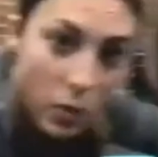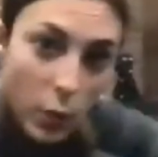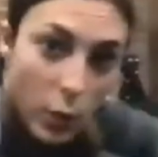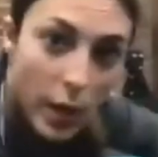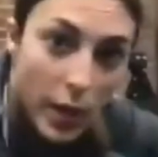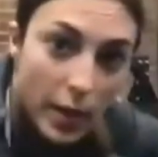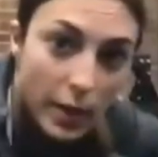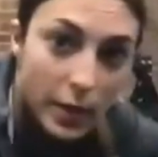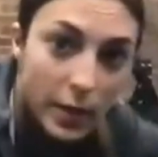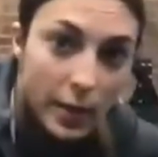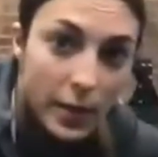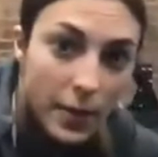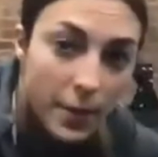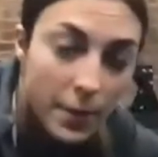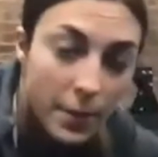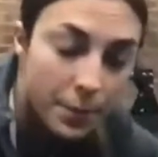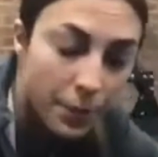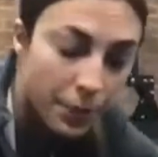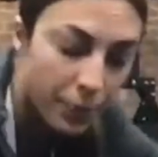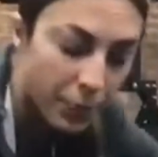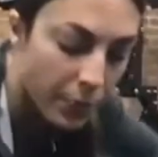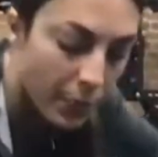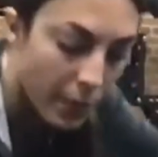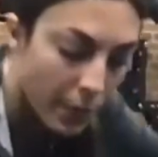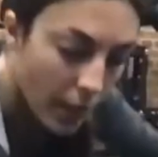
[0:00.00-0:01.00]
one
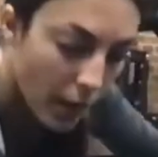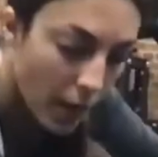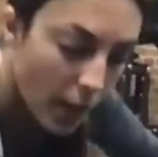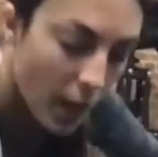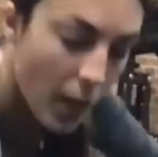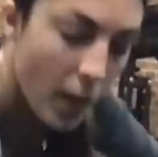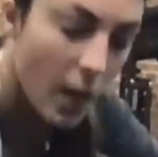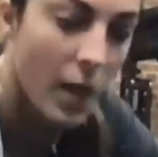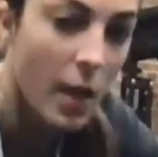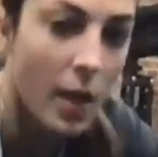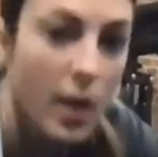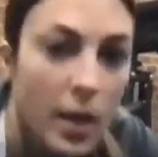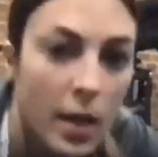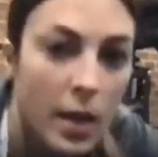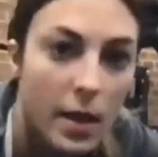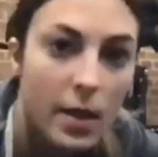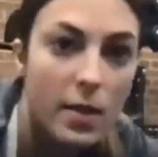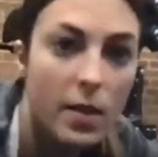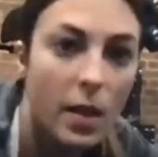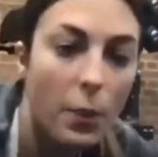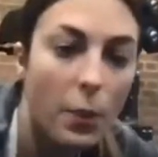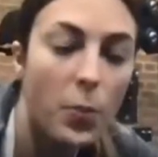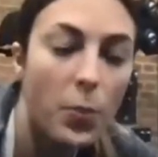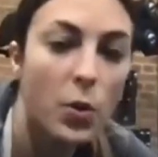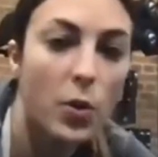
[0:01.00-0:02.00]

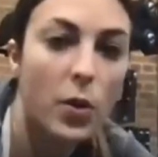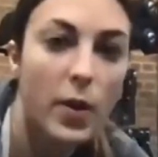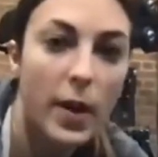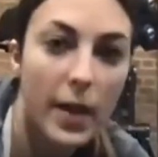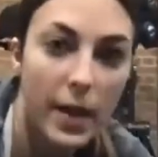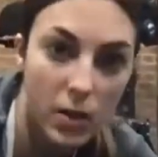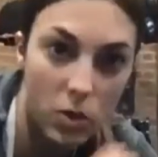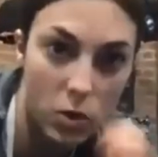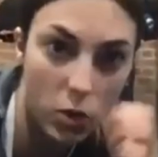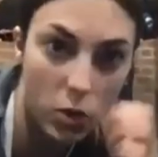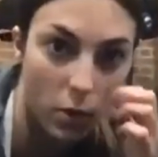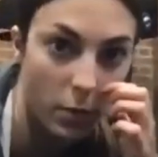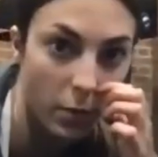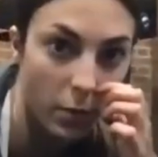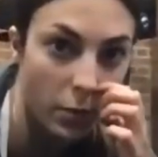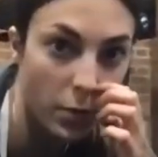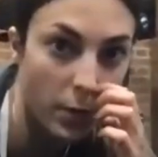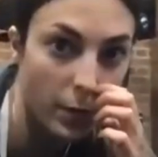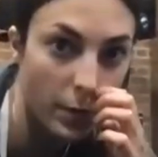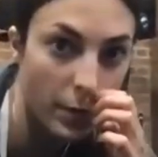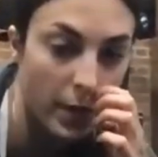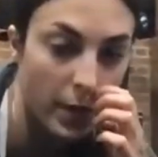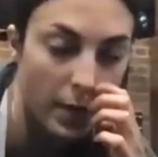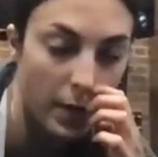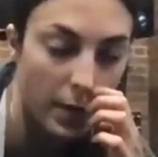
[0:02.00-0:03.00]
is a progression
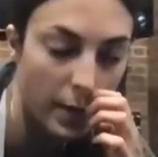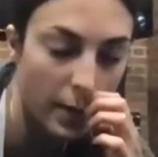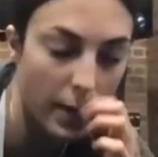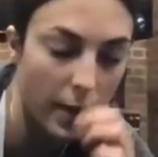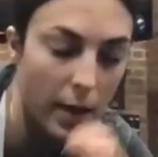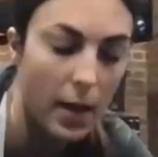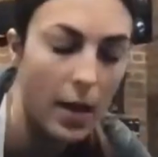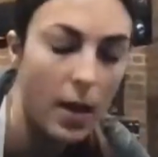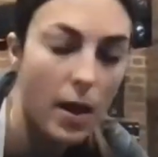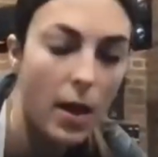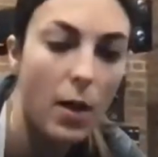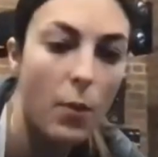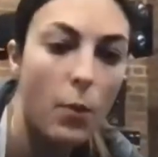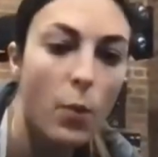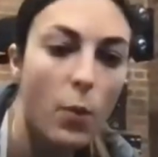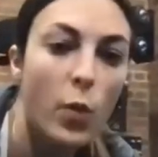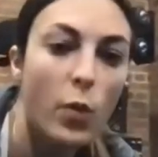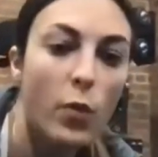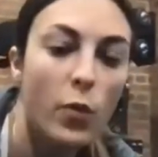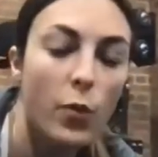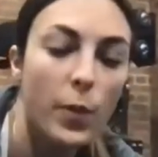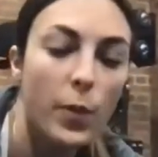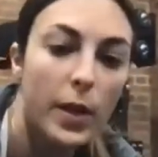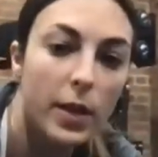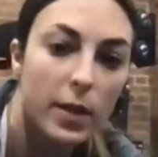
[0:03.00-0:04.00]
from this
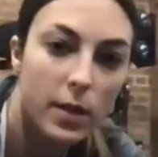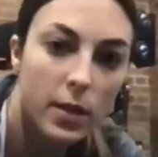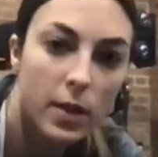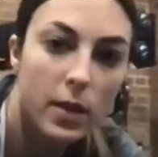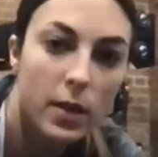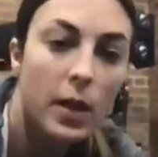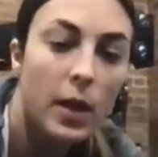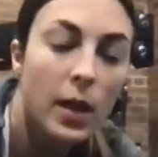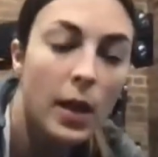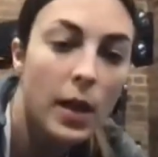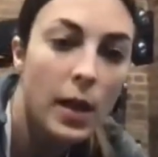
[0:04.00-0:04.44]
movement.